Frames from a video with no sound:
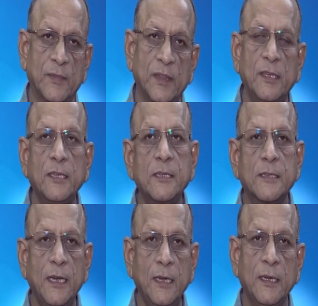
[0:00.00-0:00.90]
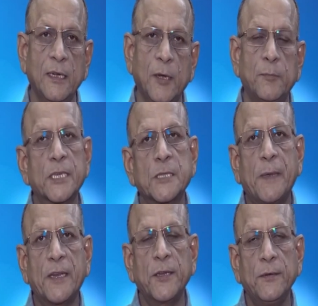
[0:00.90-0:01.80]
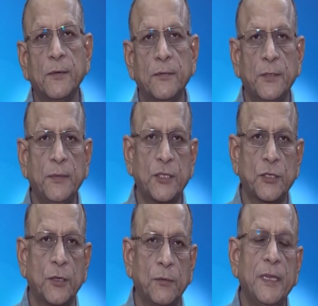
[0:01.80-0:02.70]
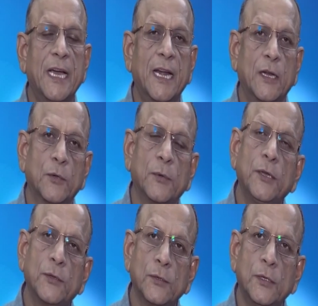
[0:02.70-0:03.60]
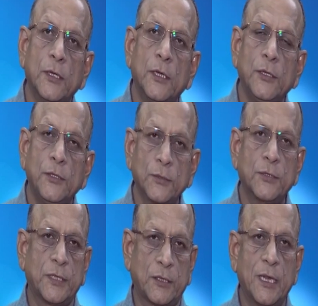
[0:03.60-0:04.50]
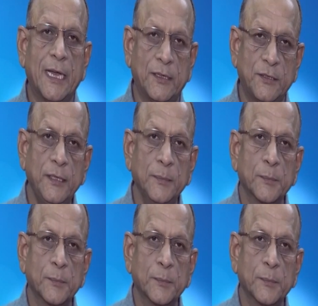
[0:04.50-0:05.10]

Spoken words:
This is the perspective with which we are going to use technology.